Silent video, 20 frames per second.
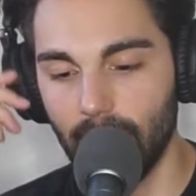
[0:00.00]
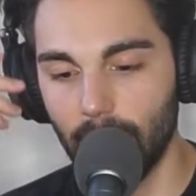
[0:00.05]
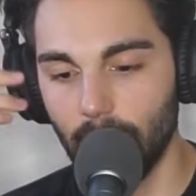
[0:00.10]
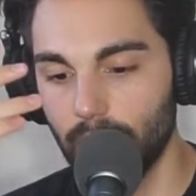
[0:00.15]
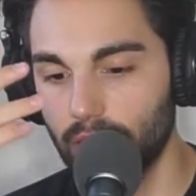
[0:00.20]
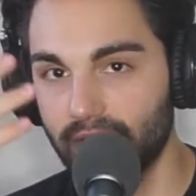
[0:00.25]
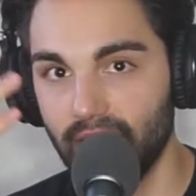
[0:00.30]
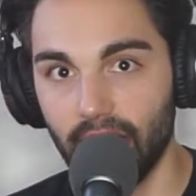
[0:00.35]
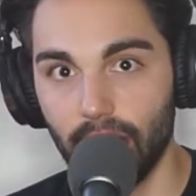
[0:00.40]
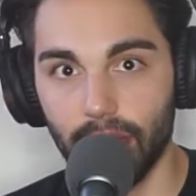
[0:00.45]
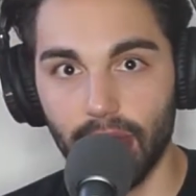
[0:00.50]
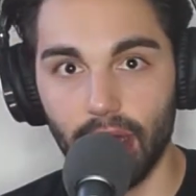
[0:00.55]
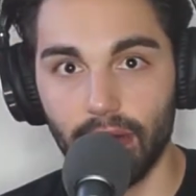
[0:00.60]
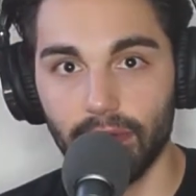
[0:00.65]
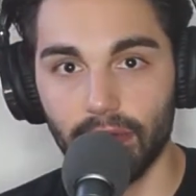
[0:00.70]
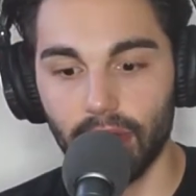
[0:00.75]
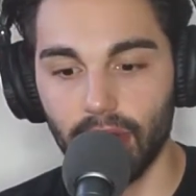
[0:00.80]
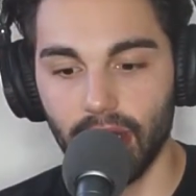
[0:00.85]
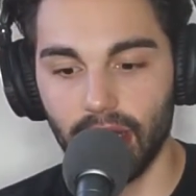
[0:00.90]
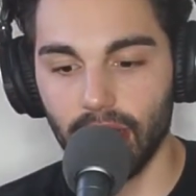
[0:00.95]
what if I had to
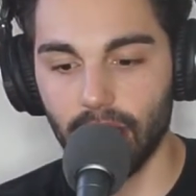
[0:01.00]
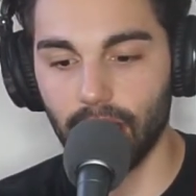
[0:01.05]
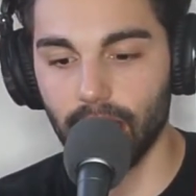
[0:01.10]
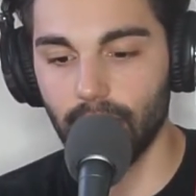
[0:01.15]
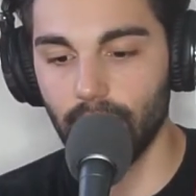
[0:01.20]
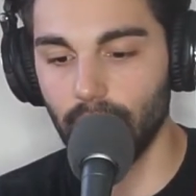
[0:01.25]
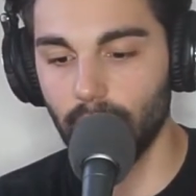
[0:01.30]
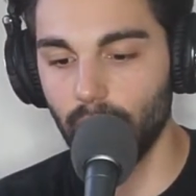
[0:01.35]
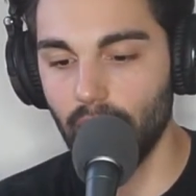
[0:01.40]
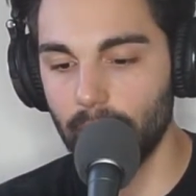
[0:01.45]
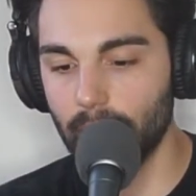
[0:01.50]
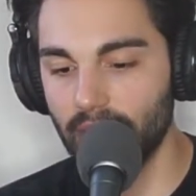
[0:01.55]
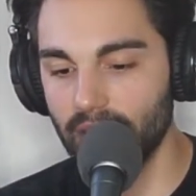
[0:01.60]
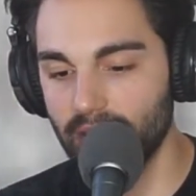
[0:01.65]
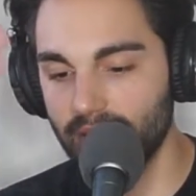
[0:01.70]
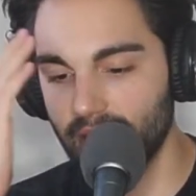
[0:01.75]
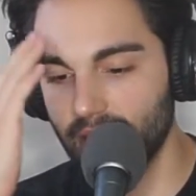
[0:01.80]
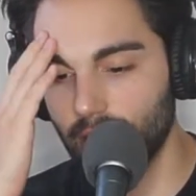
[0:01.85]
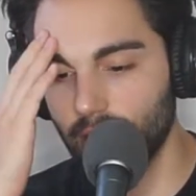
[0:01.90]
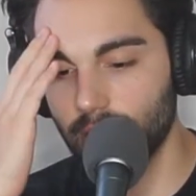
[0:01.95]
account for, like, a weapon
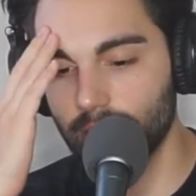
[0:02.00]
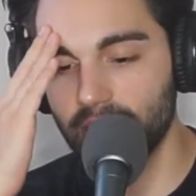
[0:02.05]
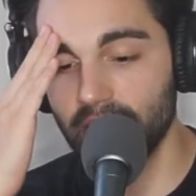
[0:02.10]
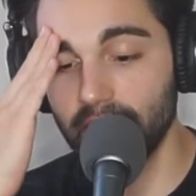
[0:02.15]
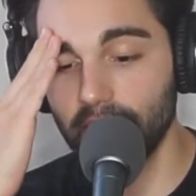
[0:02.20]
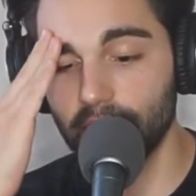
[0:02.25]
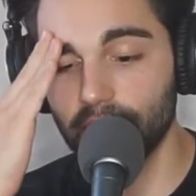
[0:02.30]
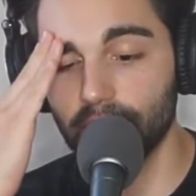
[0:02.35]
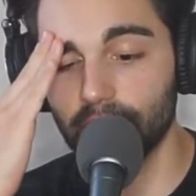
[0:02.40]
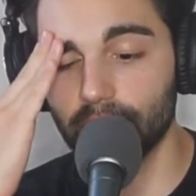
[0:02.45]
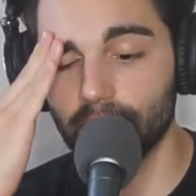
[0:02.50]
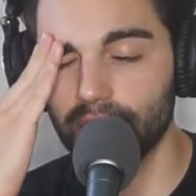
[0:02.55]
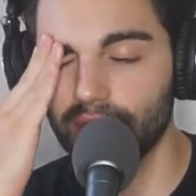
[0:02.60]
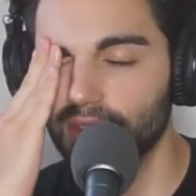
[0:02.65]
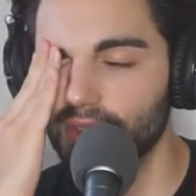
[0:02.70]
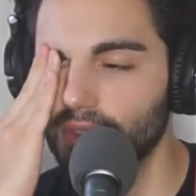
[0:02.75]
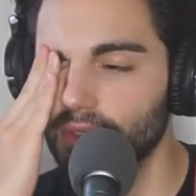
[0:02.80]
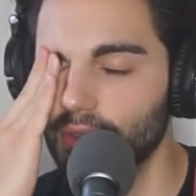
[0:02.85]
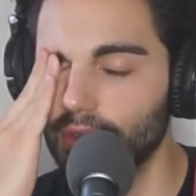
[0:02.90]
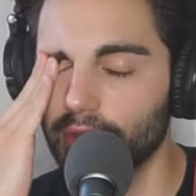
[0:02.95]
if they arm teachers,
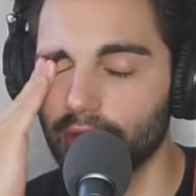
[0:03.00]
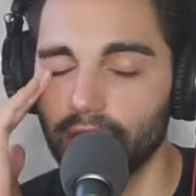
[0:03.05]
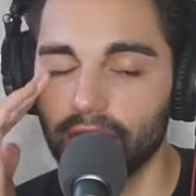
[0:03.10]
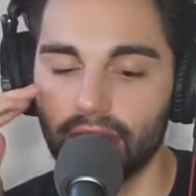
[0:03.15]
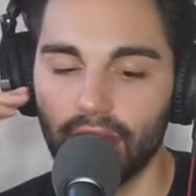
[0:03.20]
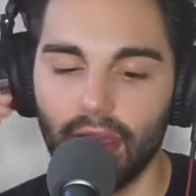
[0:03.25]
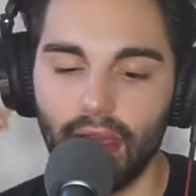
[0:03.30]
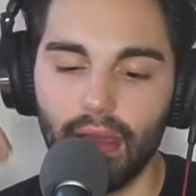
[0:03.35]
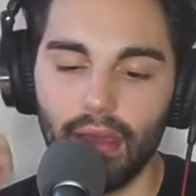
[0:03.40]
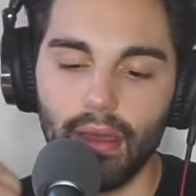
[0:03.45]
which is ludicrous.